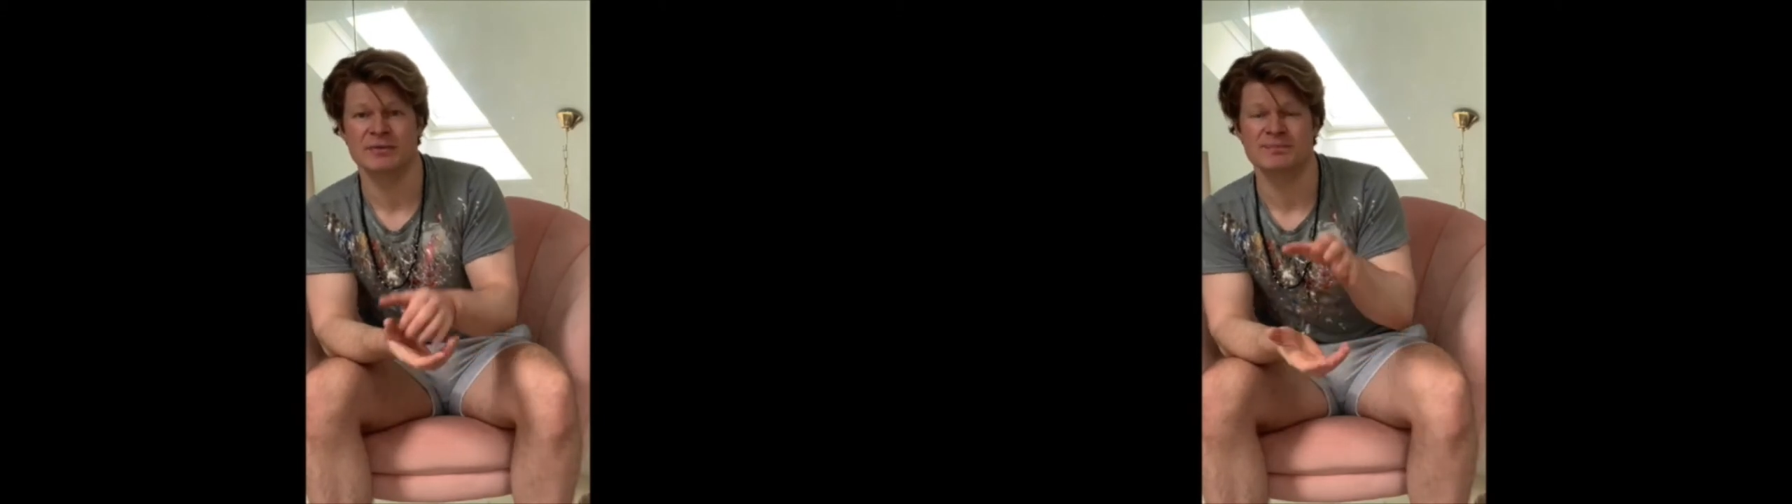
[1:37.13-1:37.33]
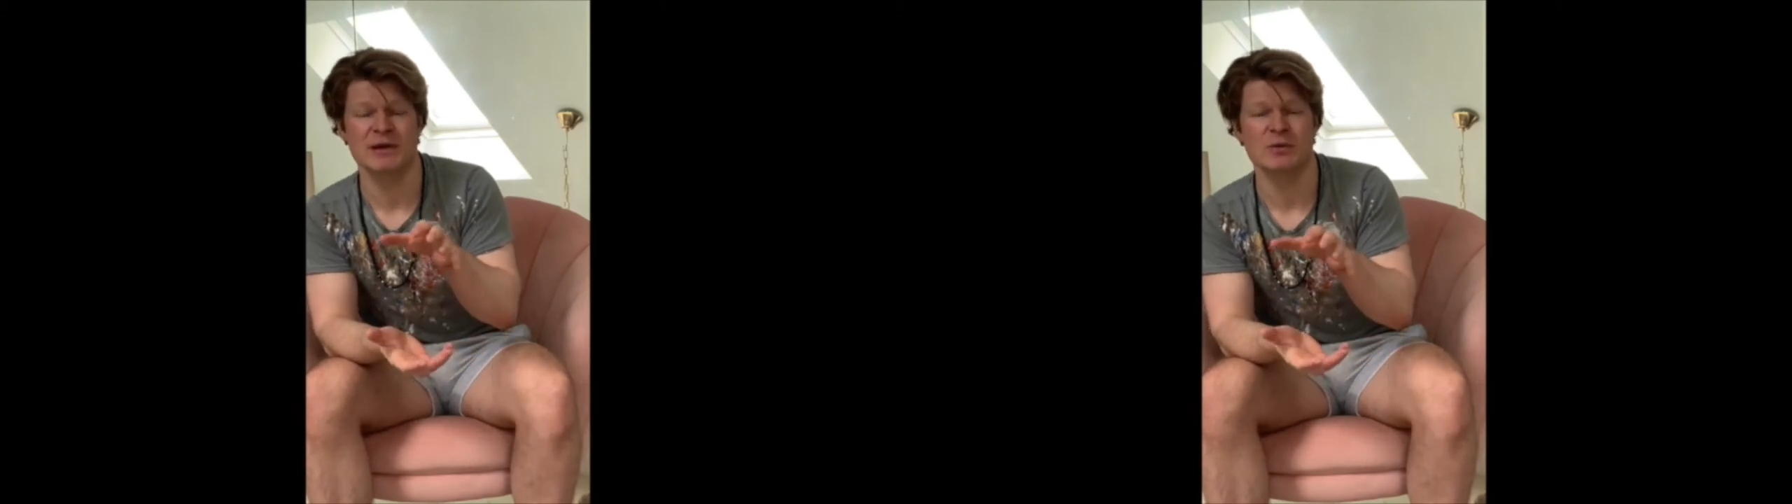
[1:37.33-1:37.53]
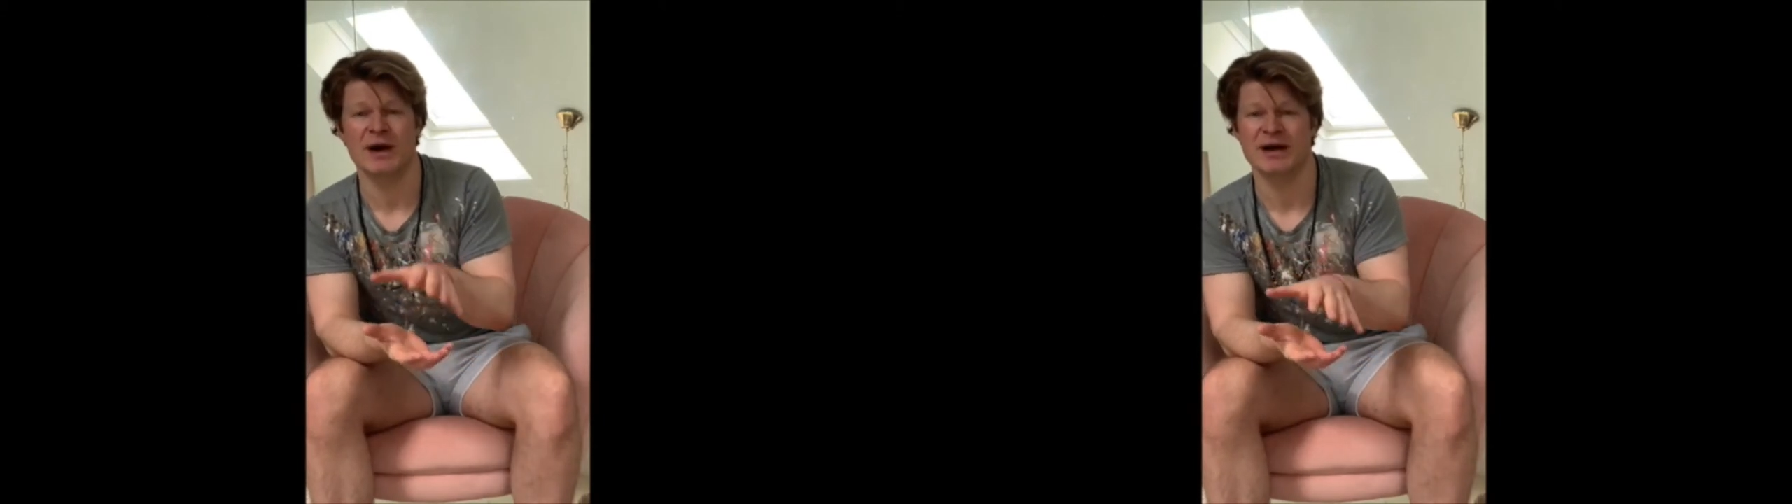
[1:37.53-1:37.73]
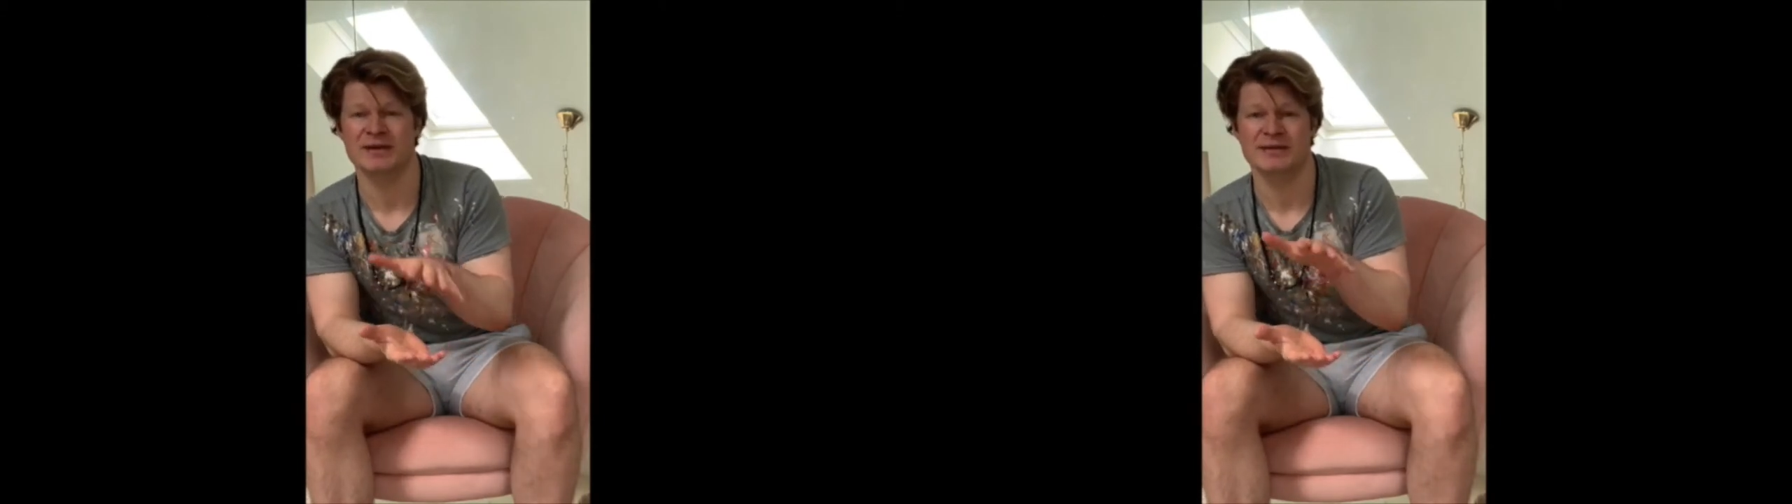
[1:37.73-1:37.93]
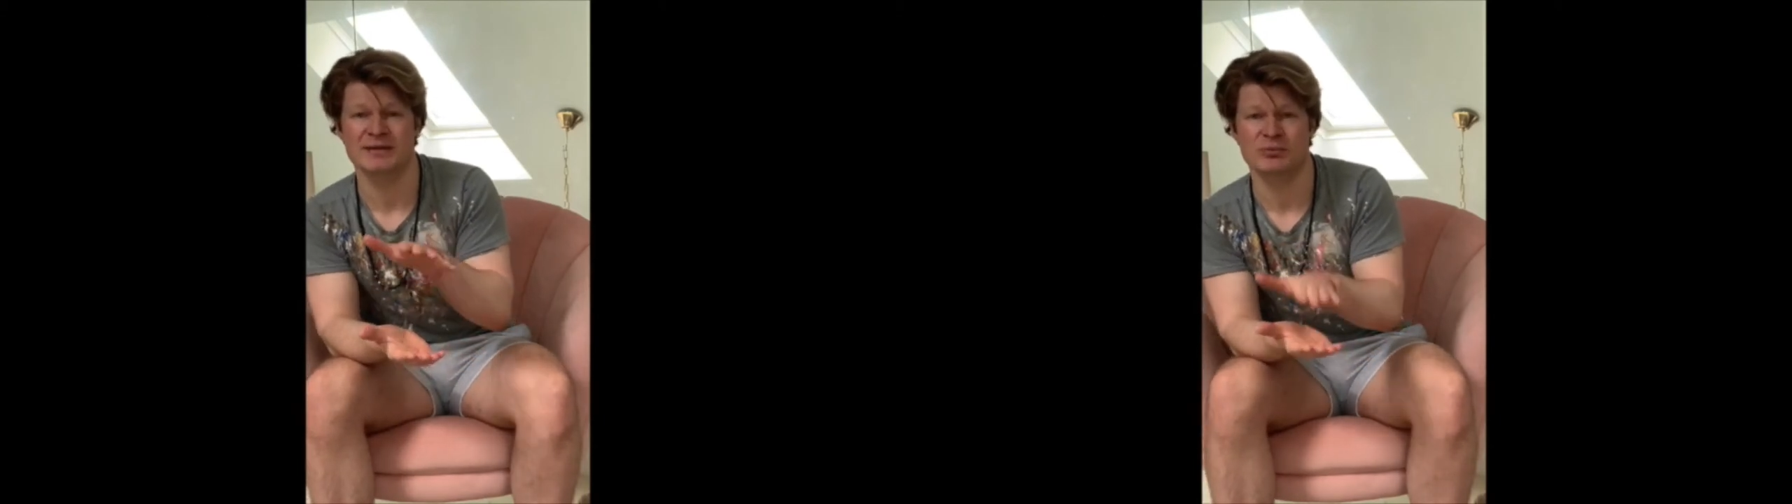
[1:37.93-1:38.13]
be aware
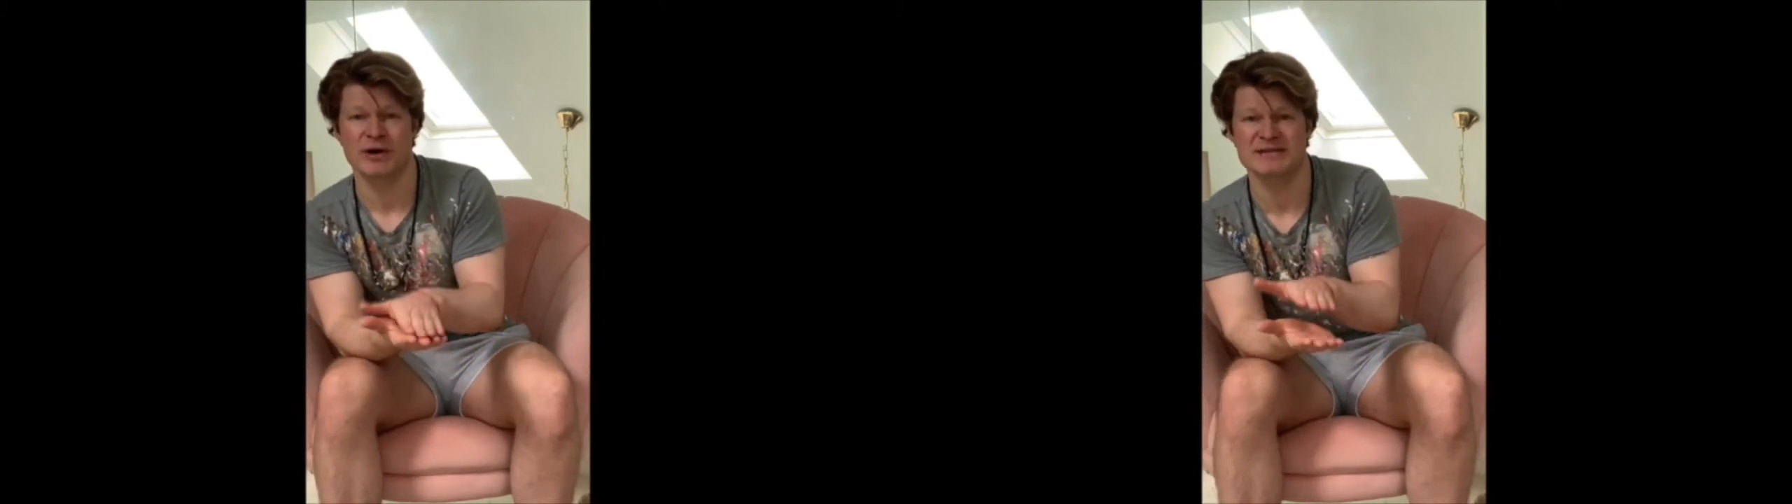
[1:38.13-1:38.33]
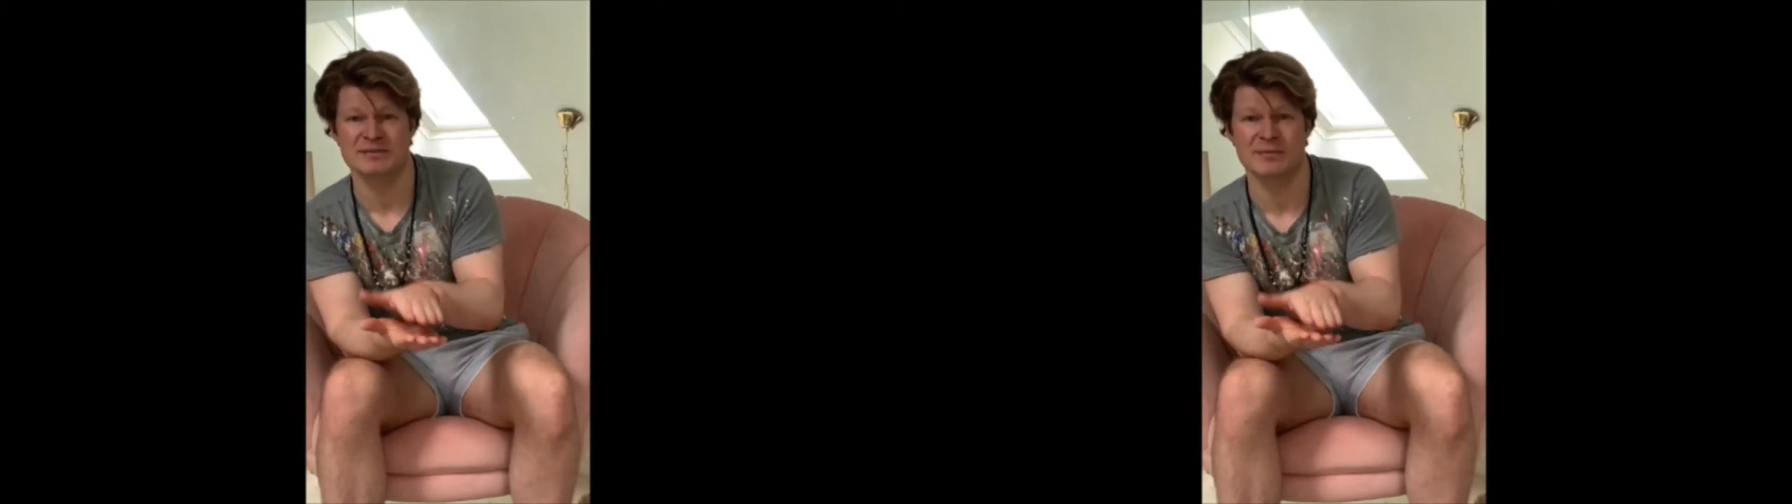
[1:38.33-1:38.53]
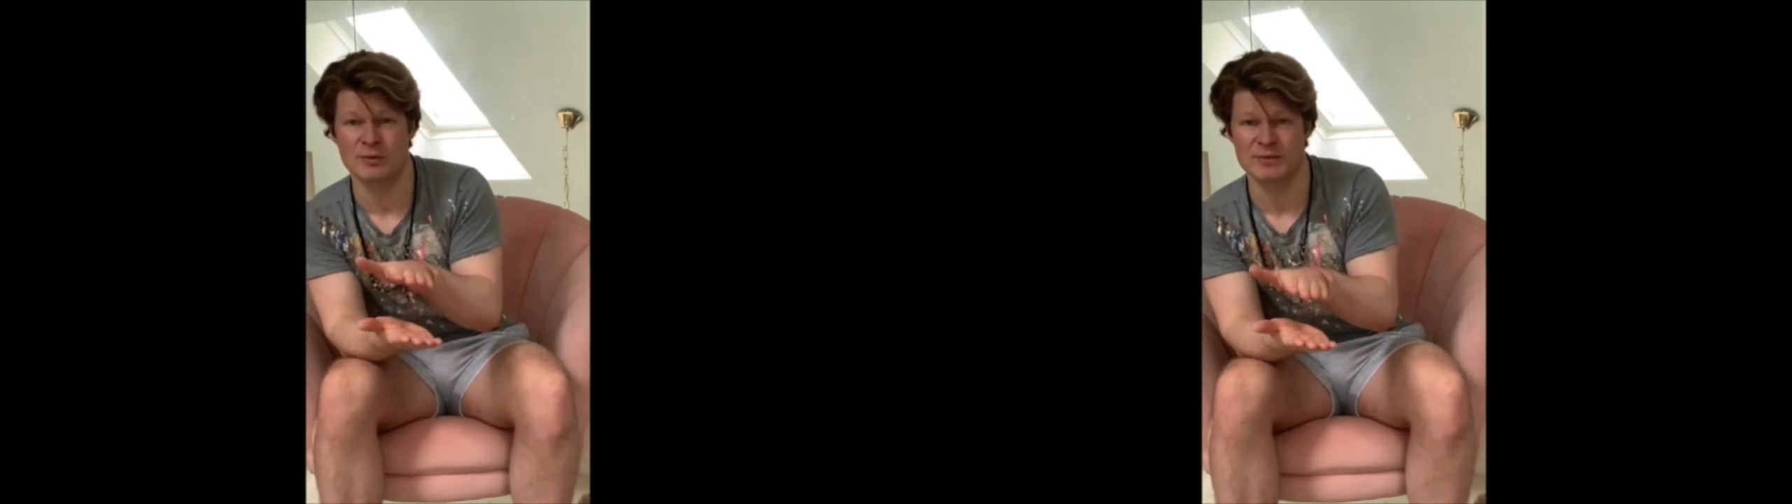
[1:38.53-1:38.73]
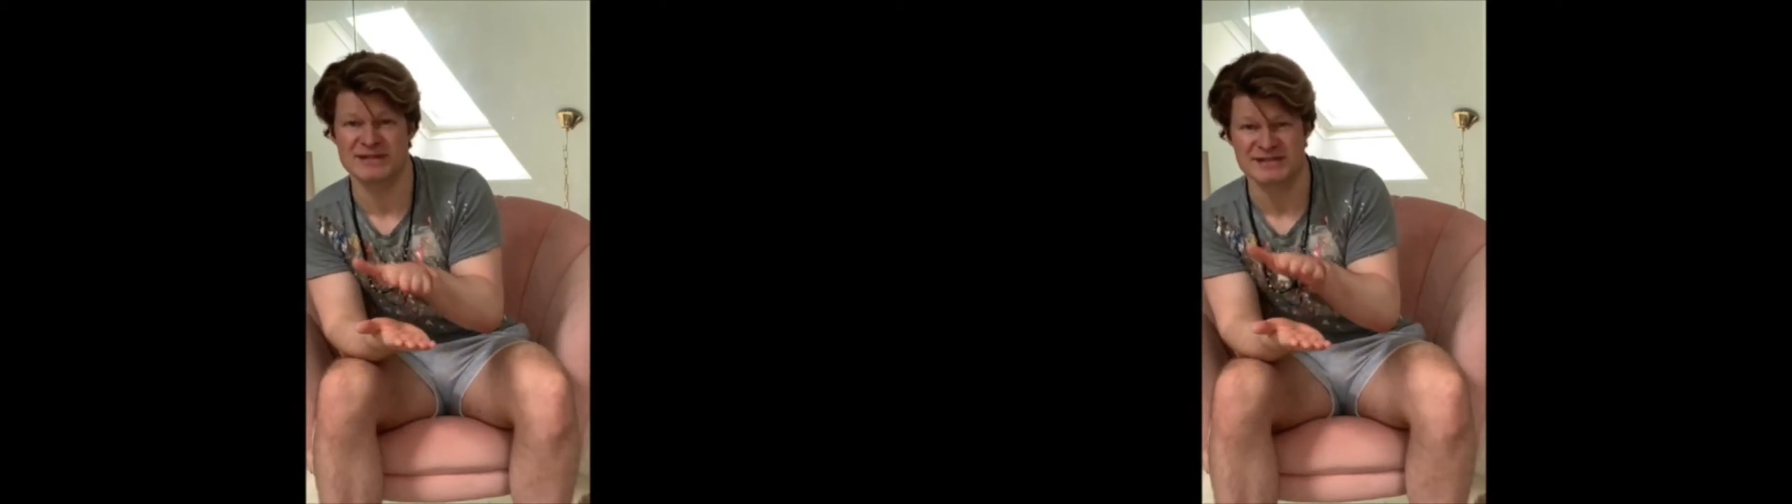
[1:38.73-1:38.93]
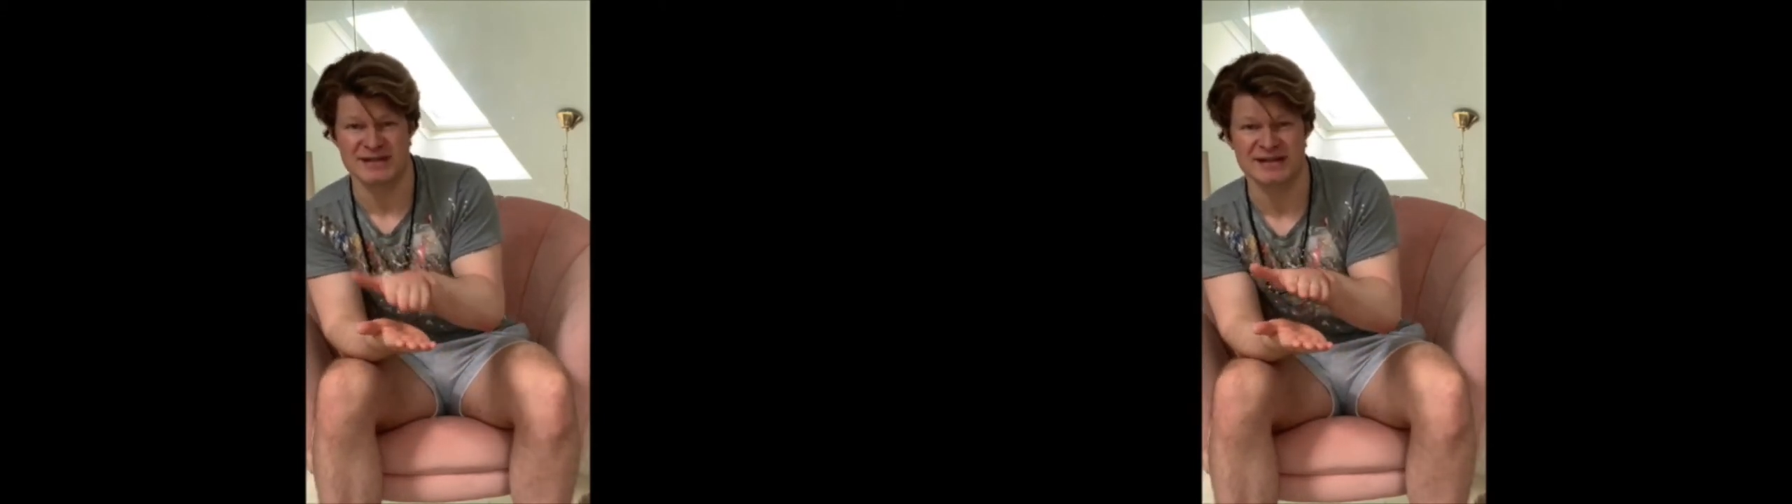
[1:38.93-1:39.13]
that the present moment
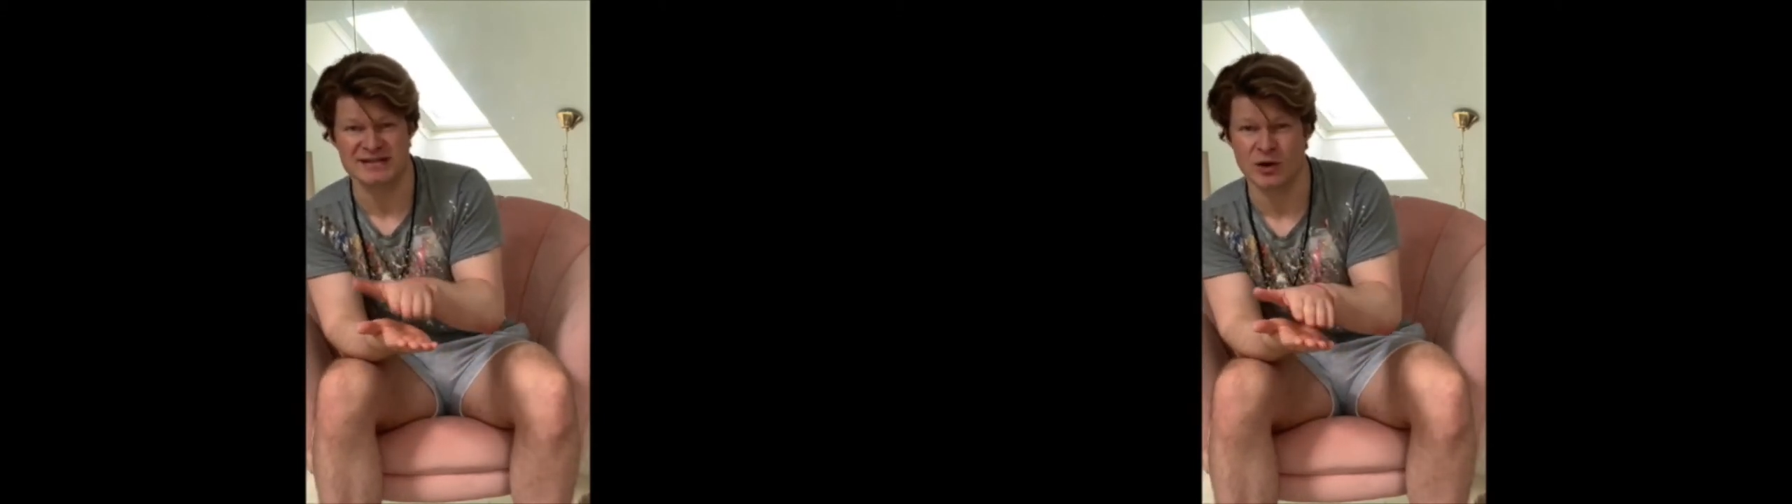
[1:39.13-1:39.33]
is